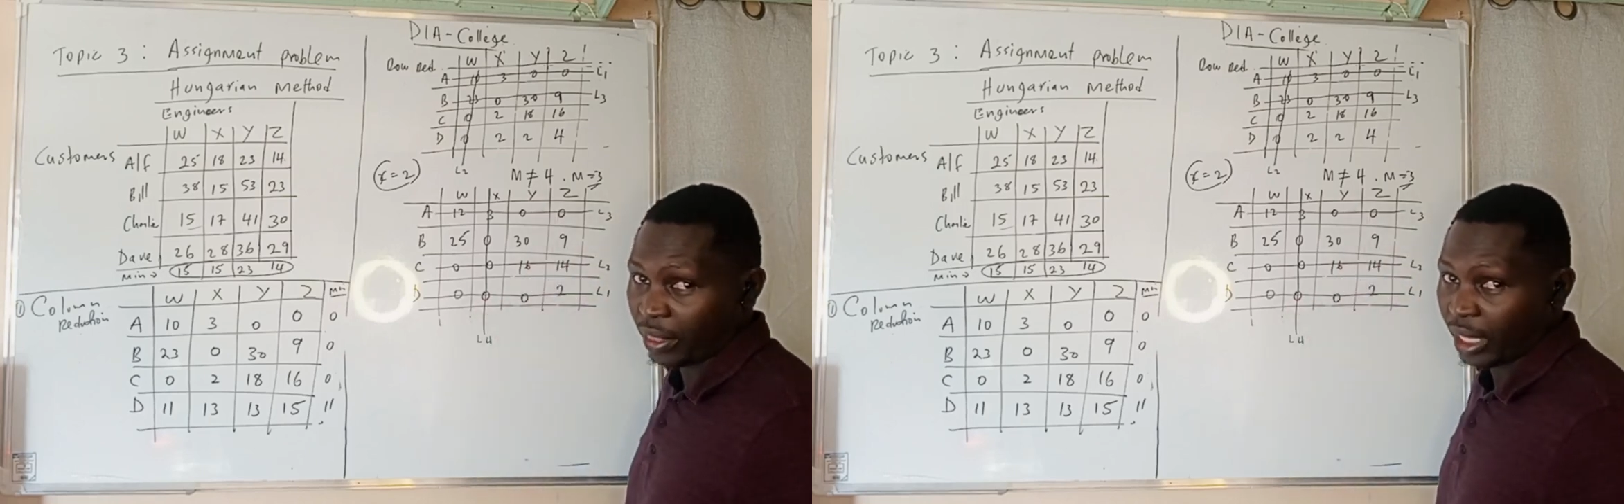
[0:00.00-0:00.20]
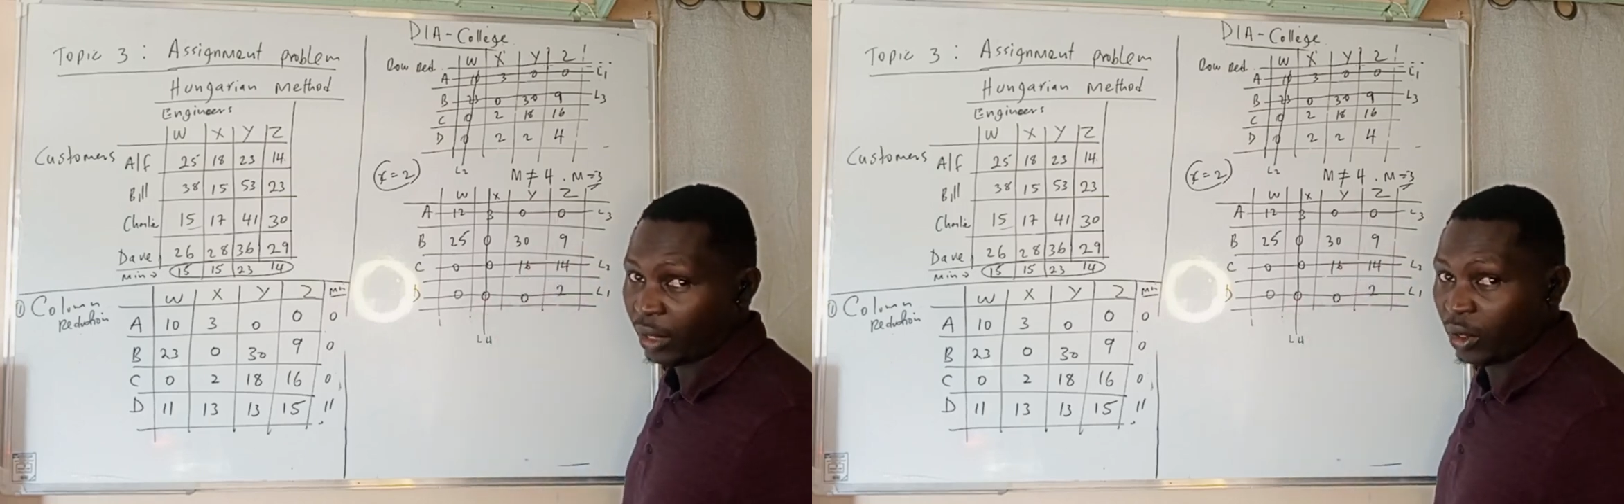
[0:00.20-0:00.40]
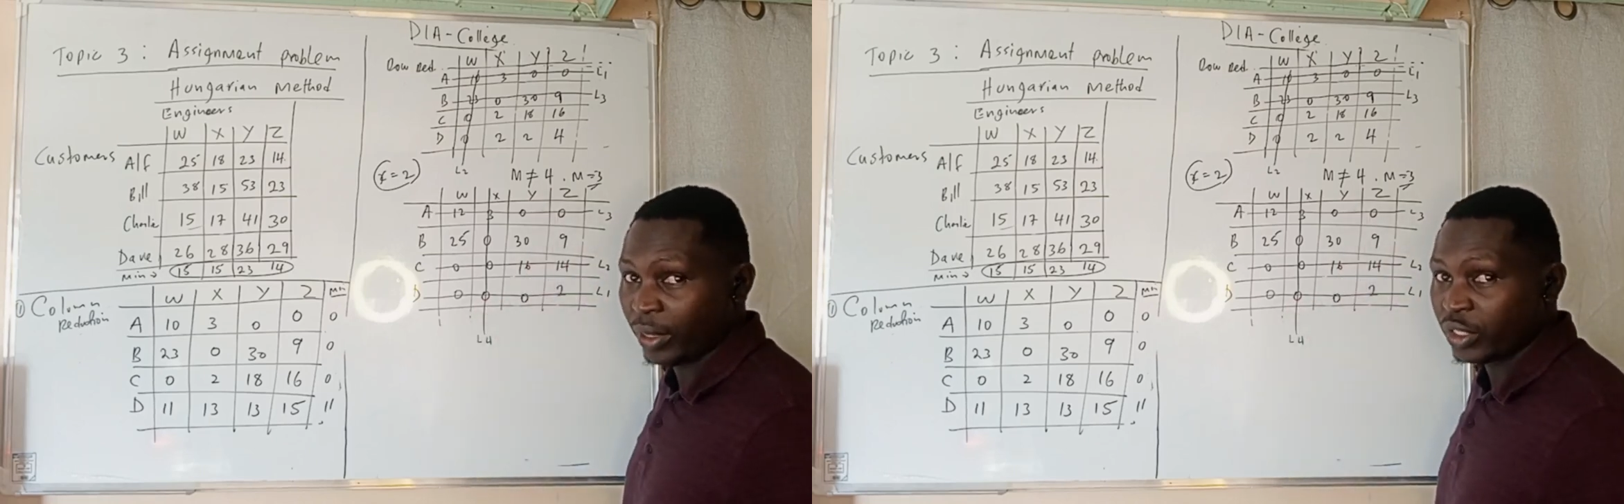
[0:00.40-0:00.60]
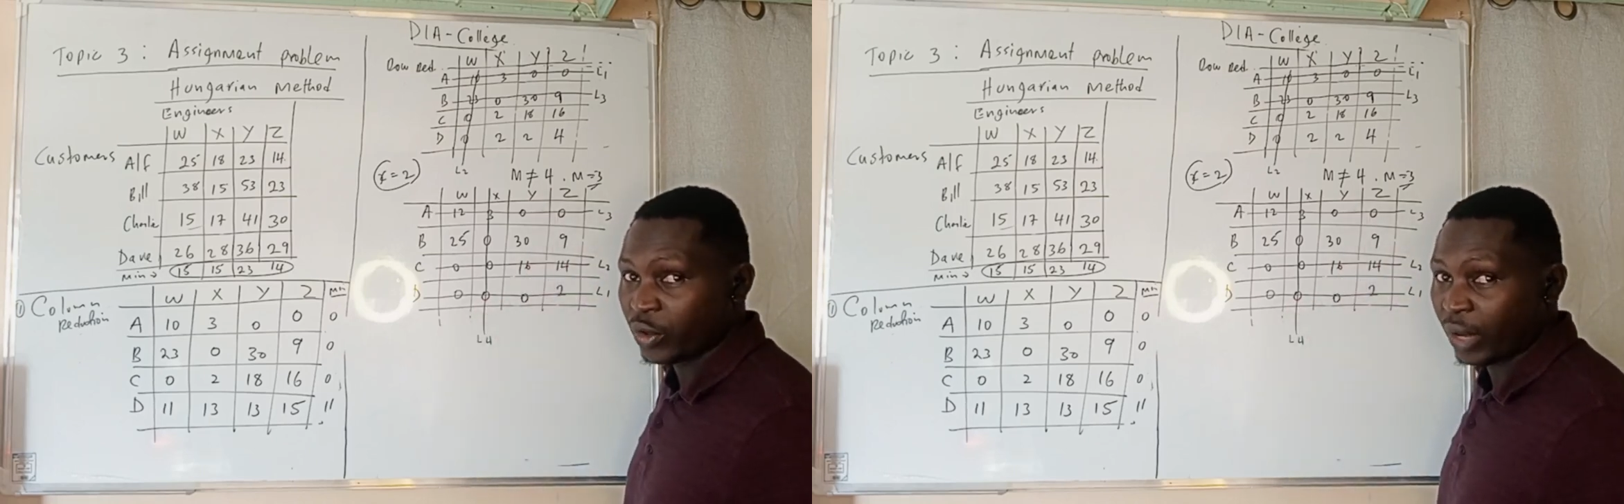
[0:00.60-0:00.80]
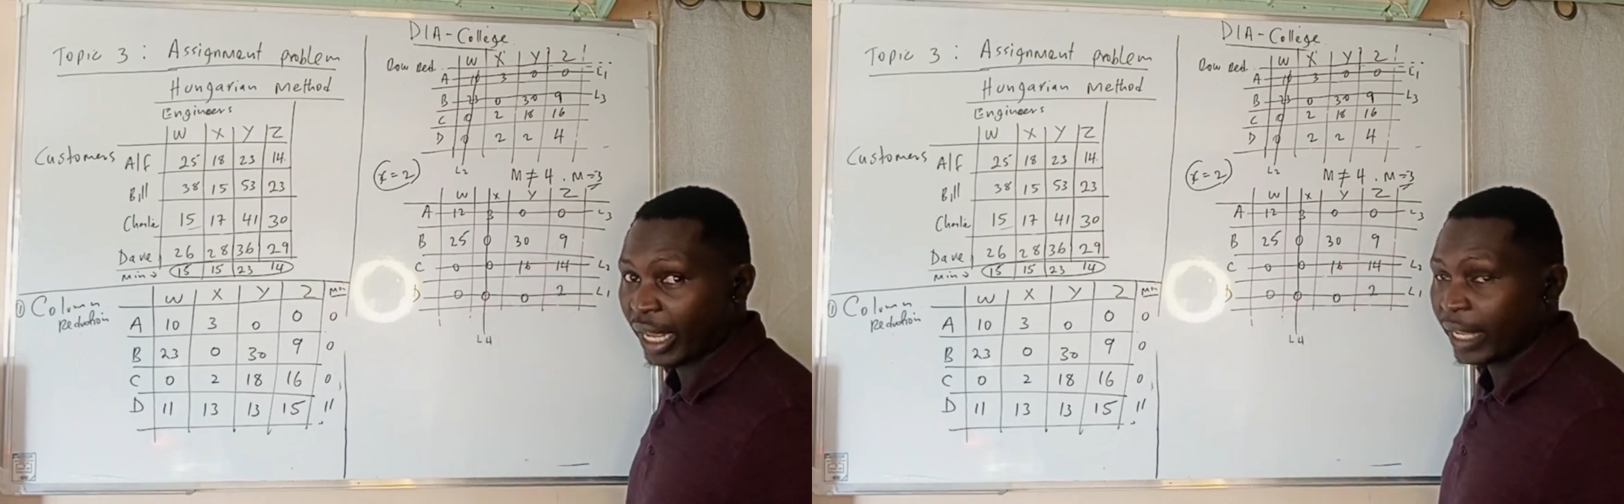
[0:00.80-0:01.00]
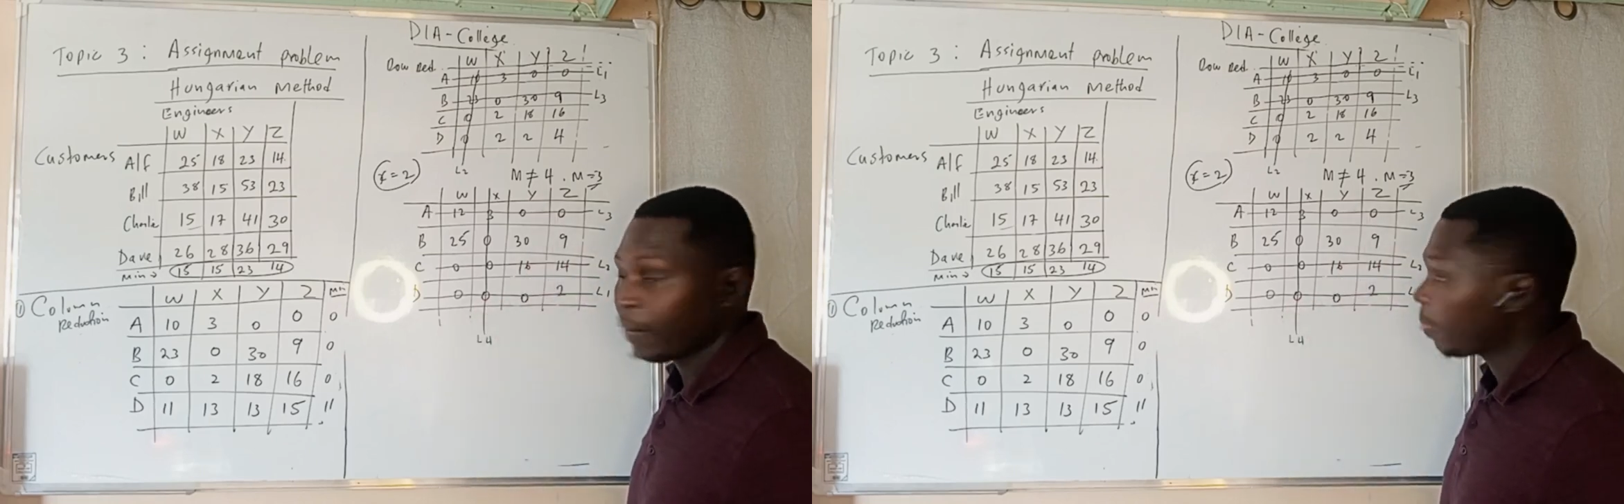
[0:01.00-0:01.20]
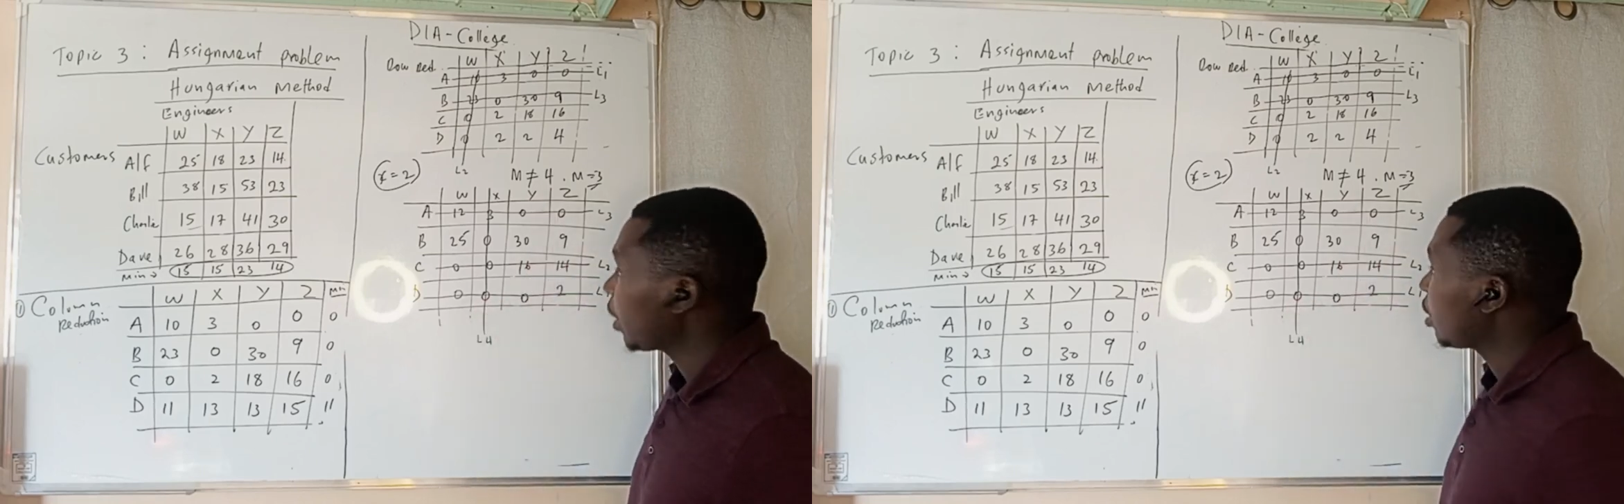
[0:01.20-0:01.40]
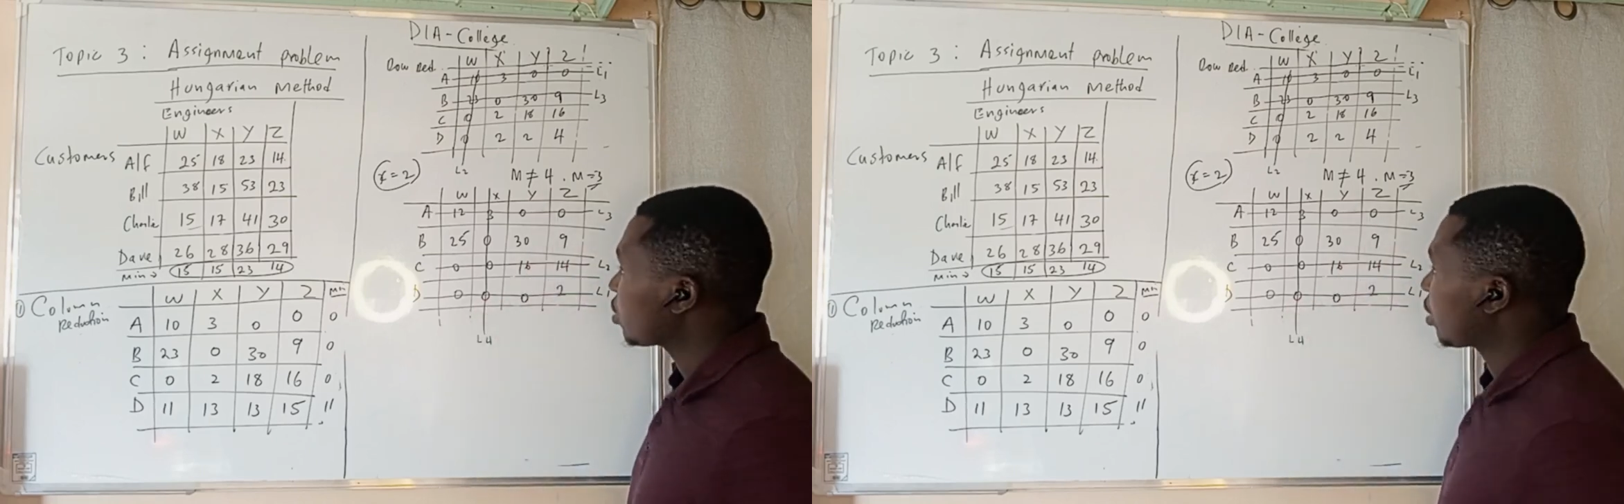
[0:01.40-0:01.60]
And always try to